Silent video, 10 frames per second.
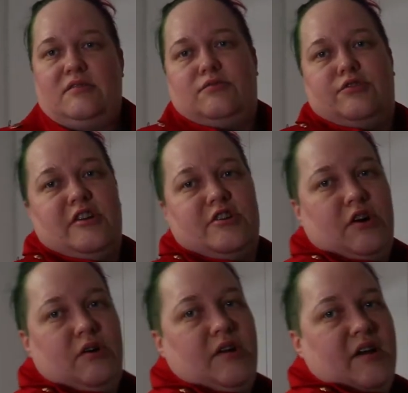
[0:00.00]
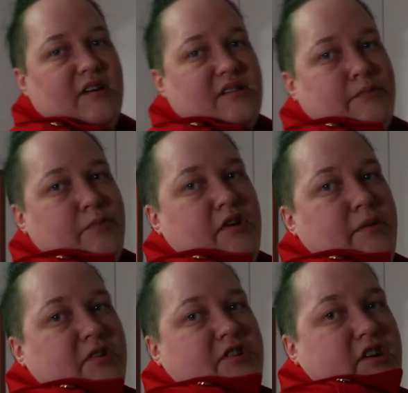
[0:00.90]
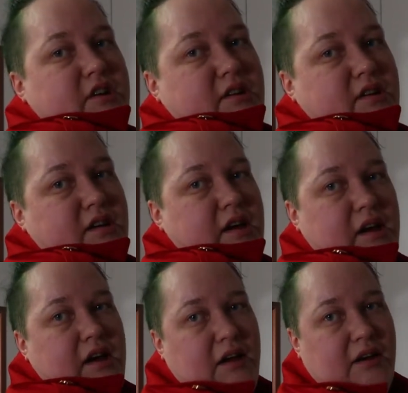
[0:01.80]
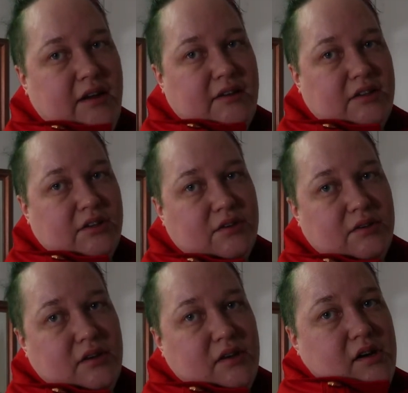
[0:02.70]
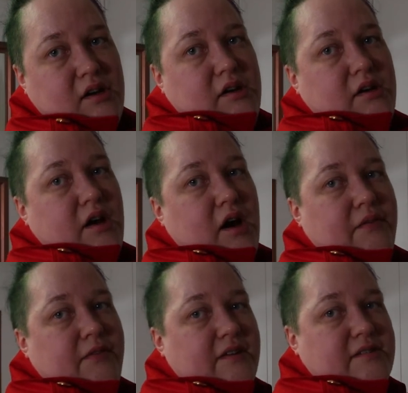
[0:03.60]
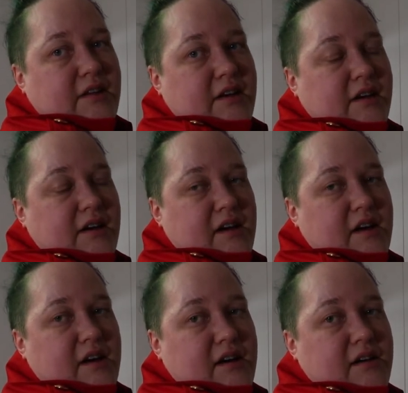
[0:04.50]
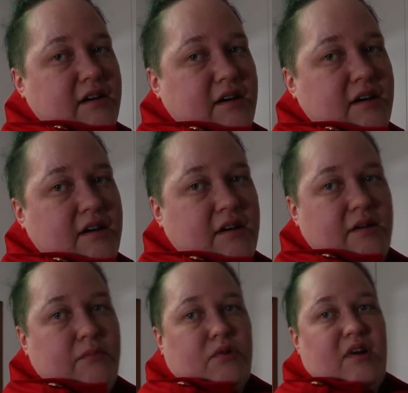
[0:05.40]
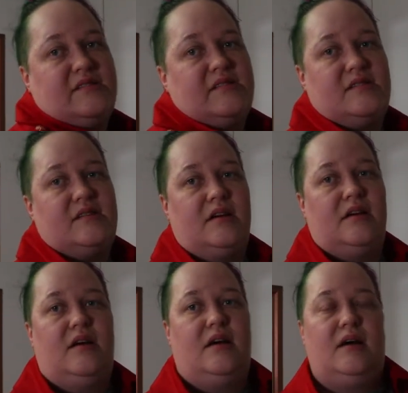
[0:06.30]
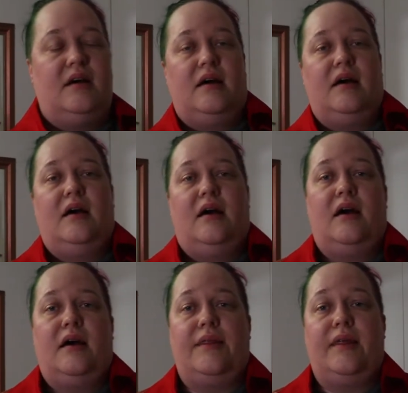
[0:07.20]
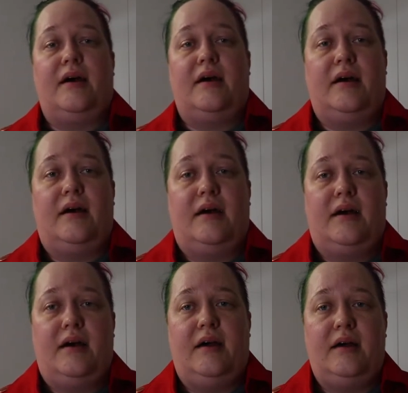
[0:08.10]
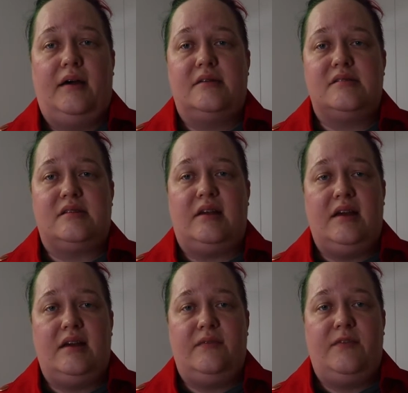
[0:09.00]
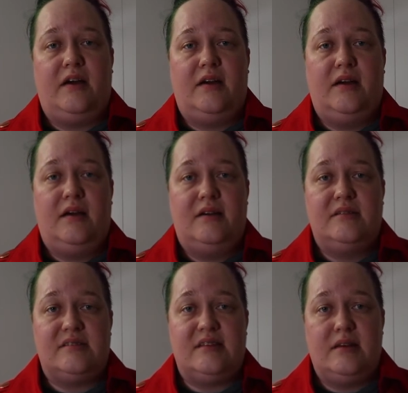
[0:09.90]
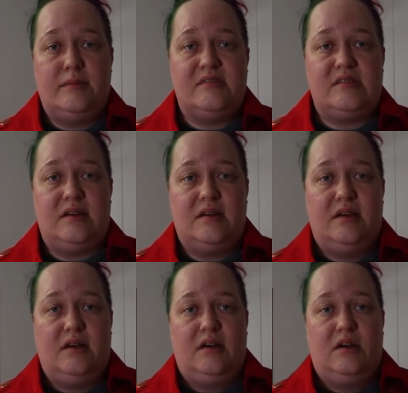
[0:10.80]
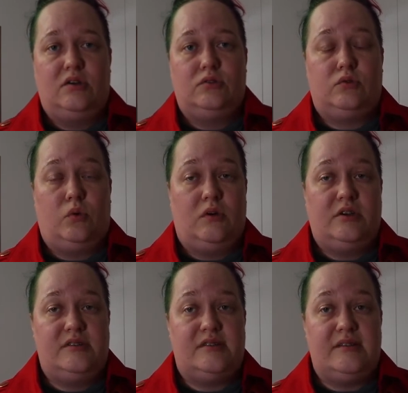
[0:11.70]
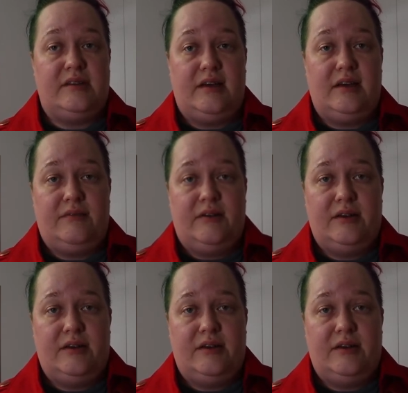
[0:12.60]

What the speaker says: trench coat is pretty much done. I need to obviously press the sleeve seams towards the sleeve,